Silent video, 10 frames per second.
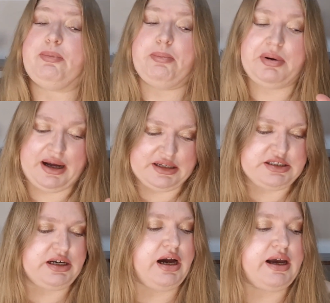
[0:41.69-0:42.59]
but
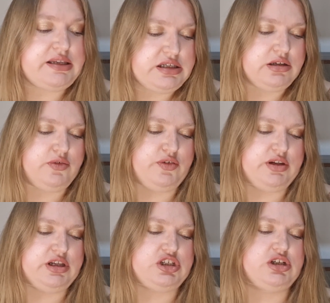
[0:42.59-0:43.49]
I did
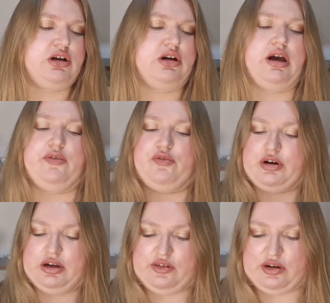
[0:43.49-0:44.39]
finish a
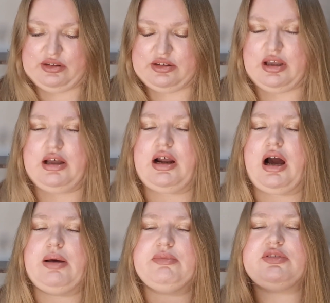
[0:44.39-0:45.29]
fragrance and
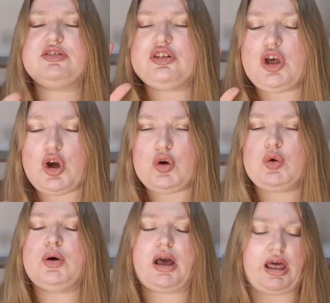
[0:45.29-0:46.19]
I'm
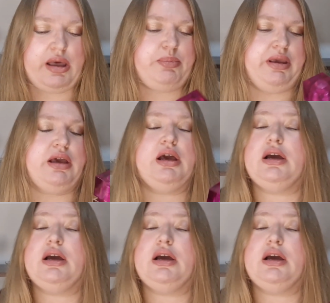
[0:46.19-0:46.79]
so happy.